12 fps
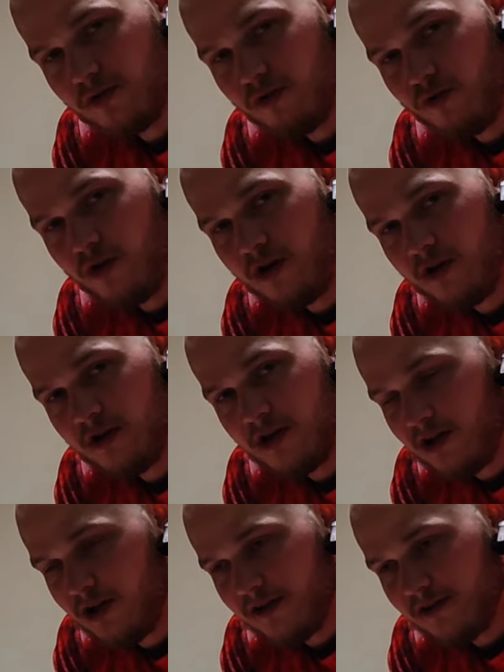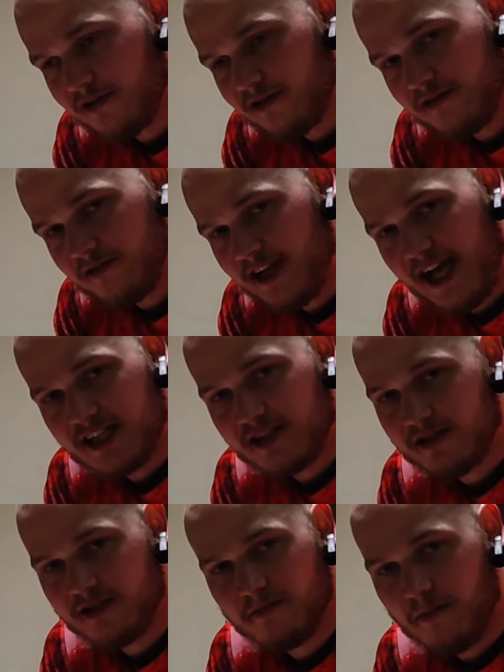to do
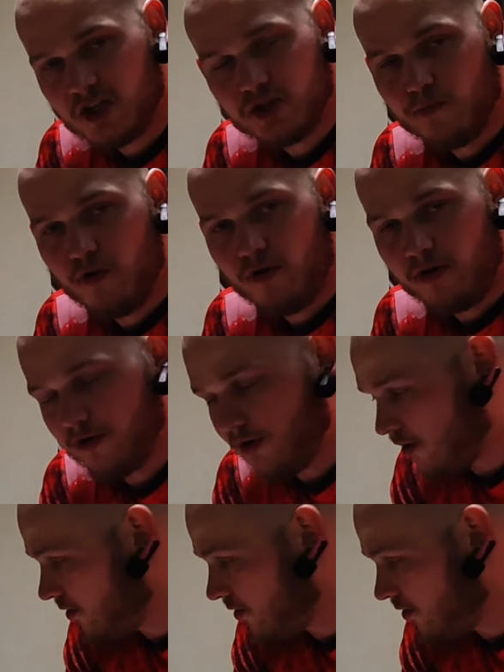that much more, you